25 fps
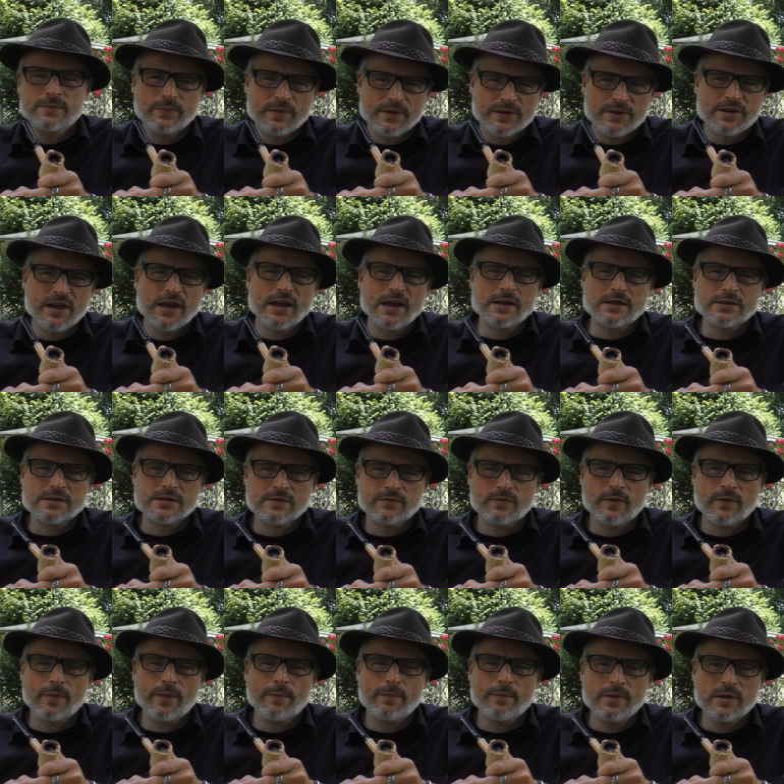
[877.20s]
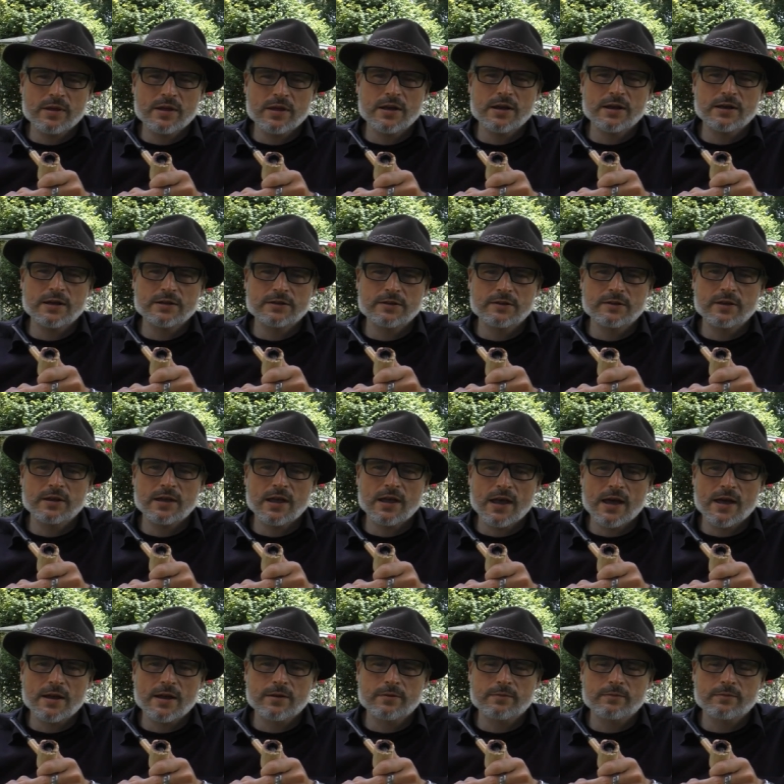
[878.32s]
the taste from the beginning to the
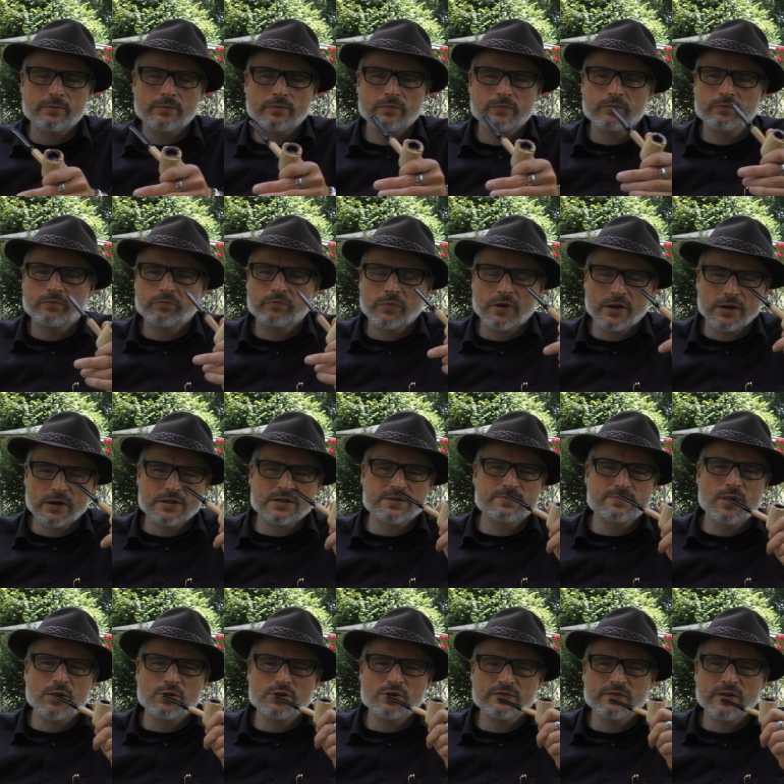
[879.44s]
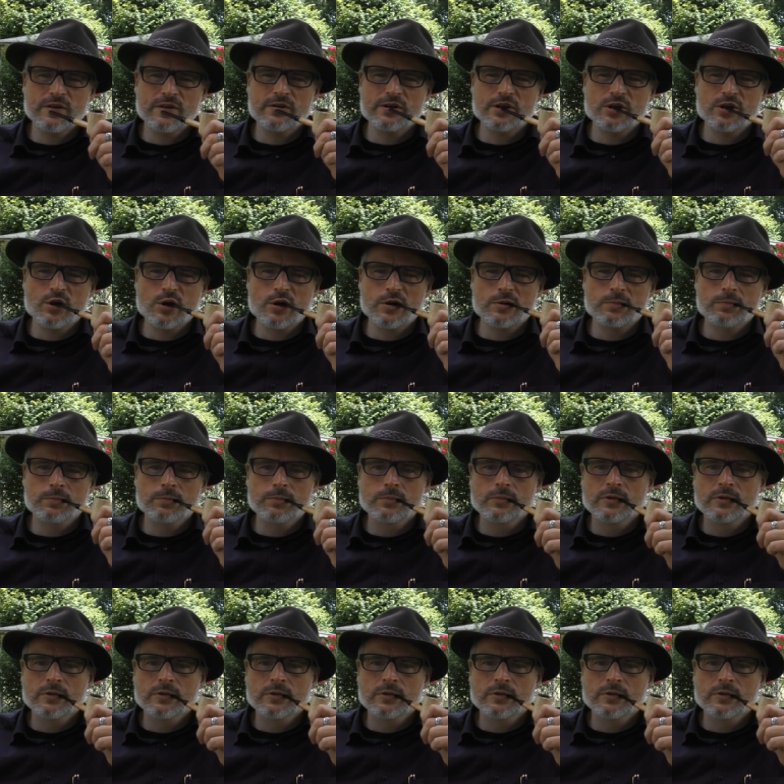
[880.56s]
end. It smokes very good.